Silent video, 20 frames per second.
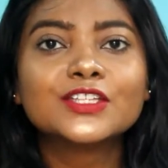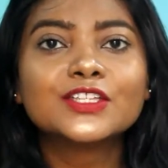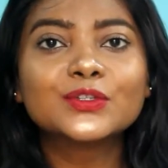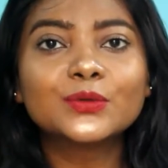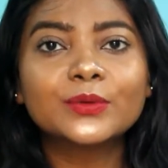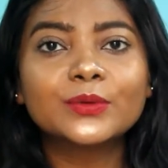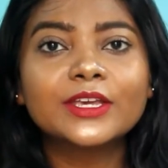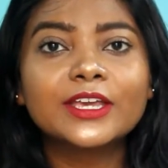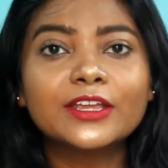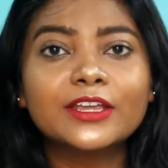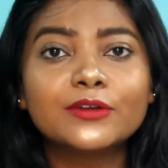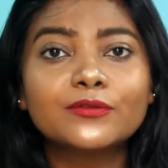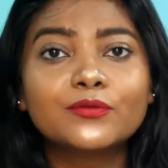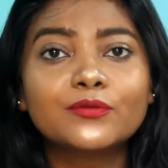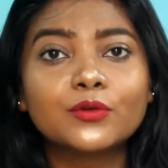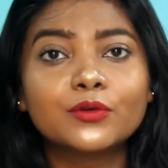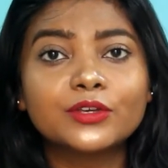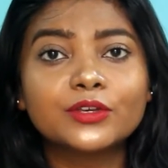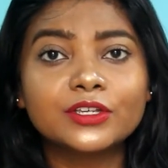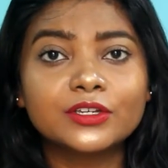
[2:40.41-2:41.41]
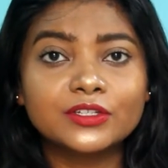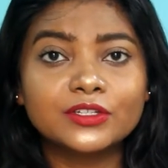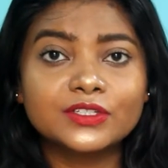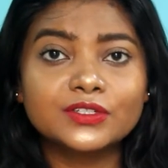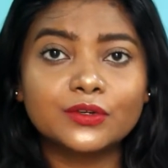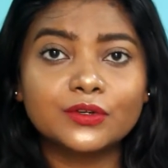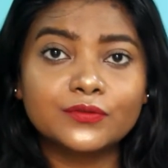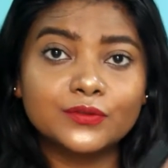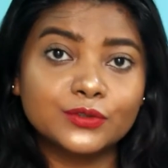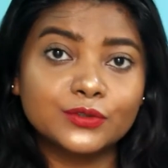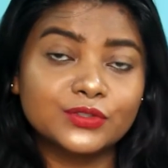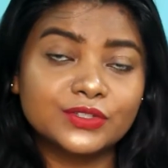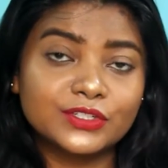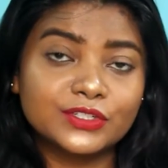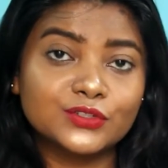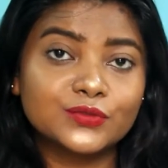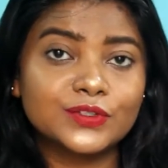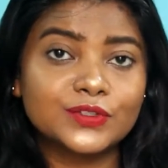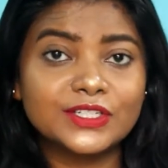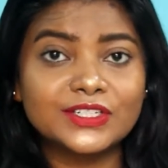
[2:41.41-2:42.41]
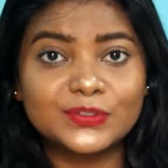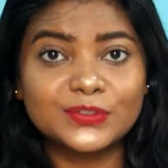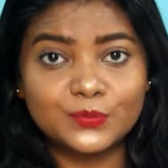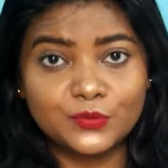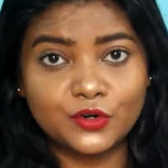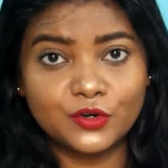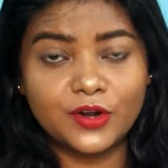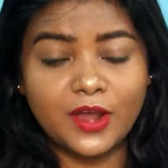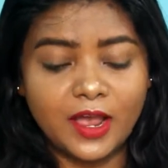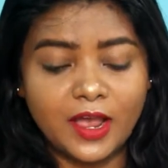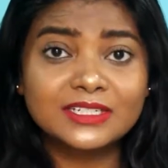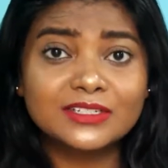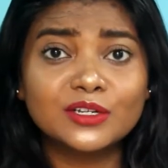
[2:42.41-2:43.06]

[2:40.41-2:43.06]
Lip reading: So we get a 4 years of usage with this product.